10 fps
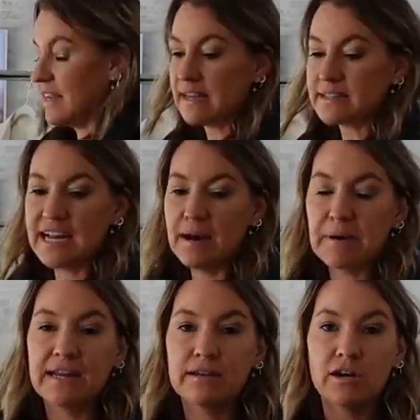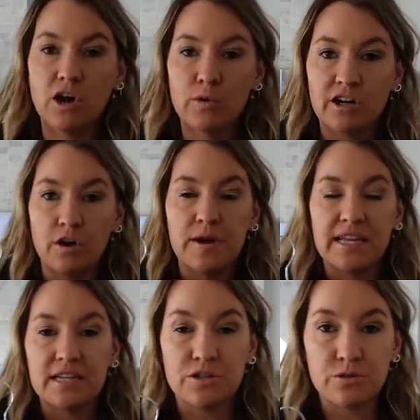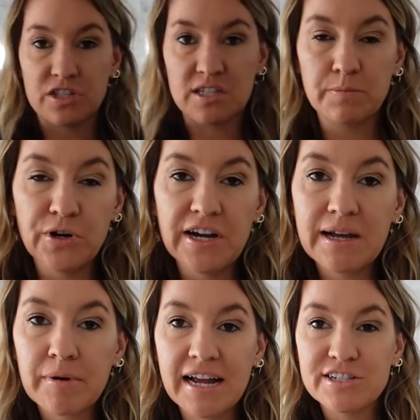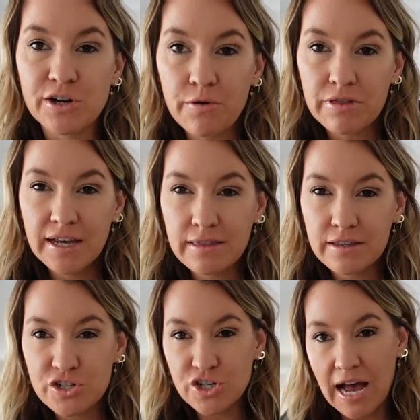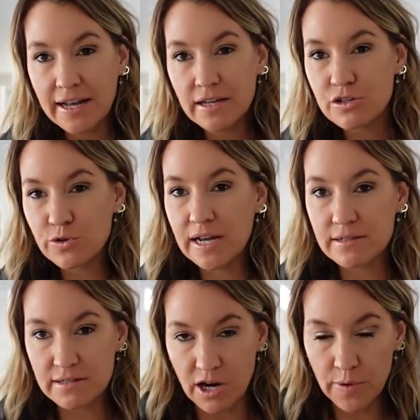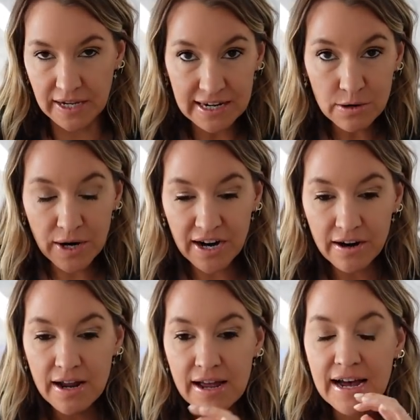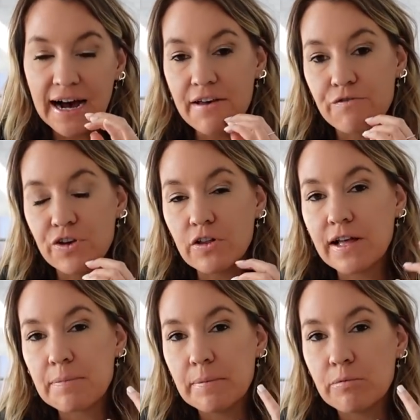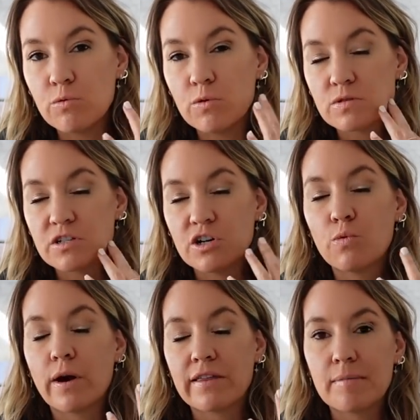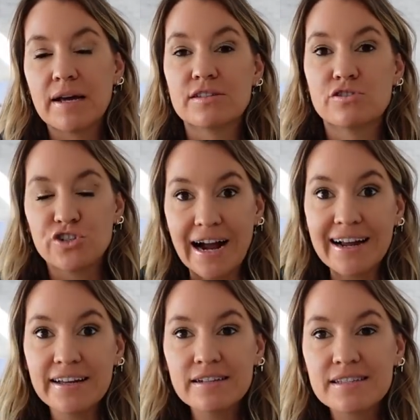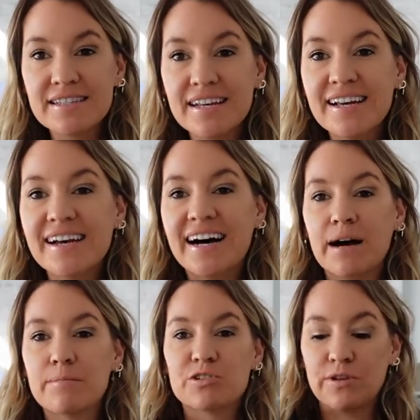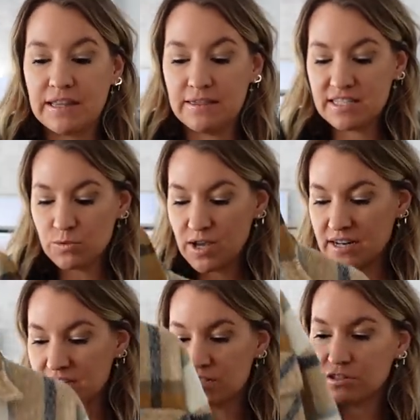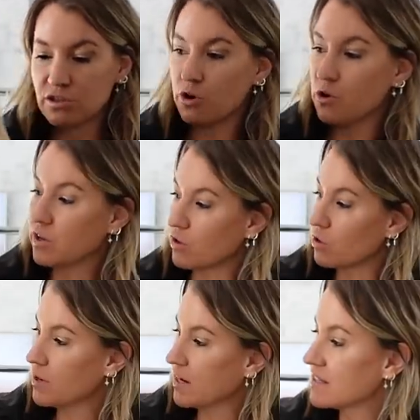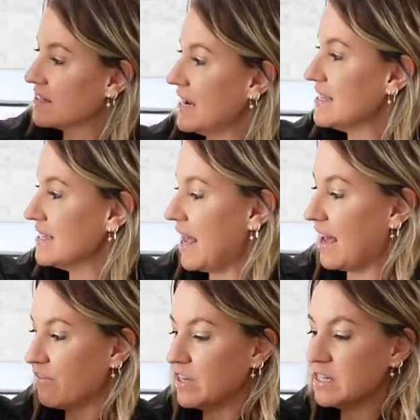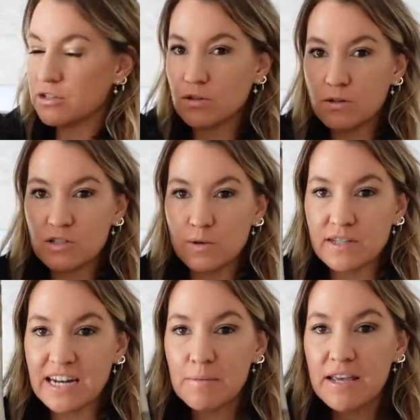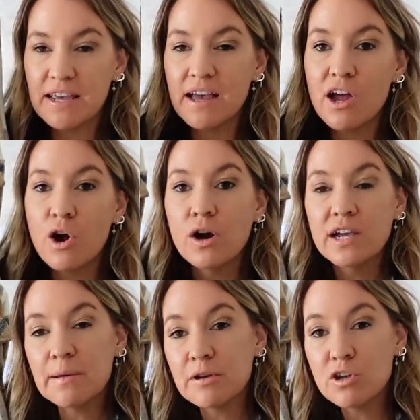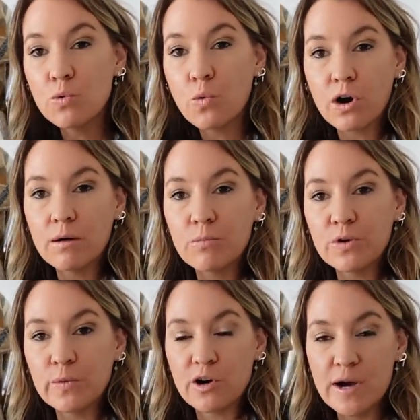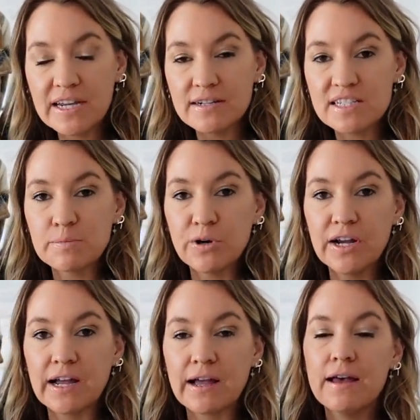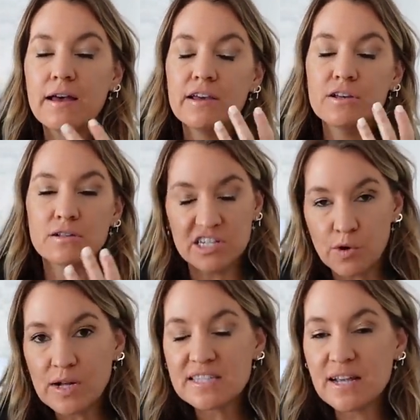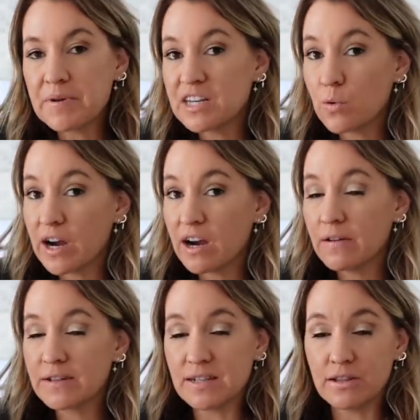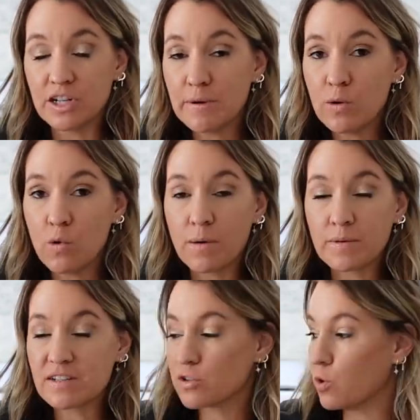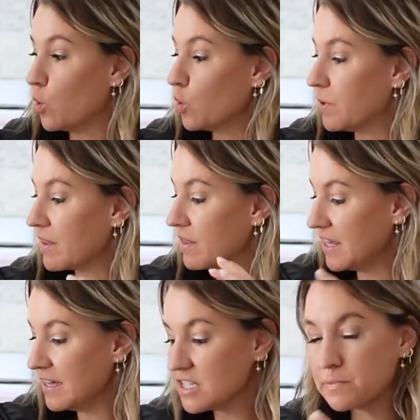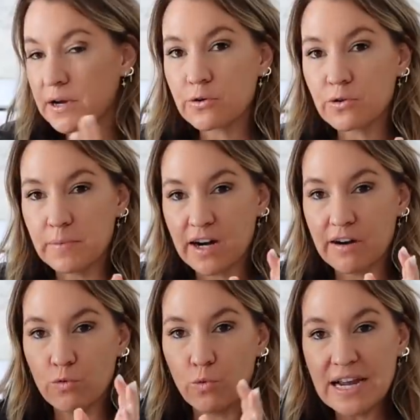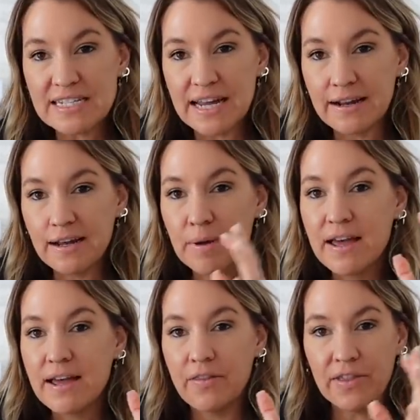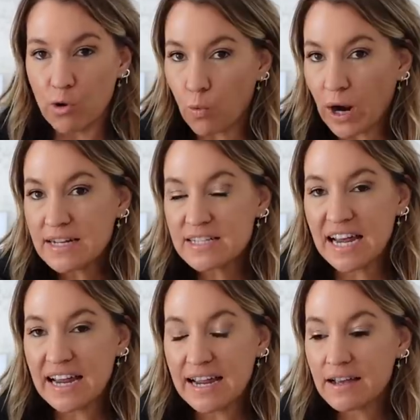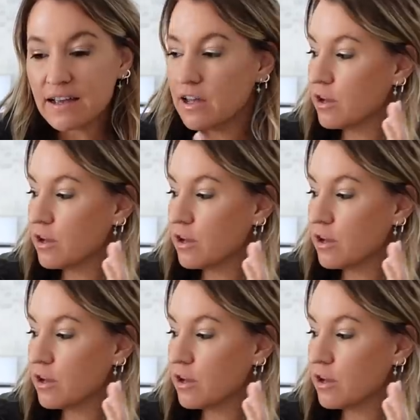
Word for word: next up, I know we're going into spring, but I don't think the shacket trend is going anywhere. I feel like people will still wear them as jackets. Um, so like this one is so cute, and it's nice and heavy too, so it's gonna be keeping you warm when we're going into spring. You still want something to wear that's a little bit warm because it's cold, but this paired with a pair of white denim and like a white tank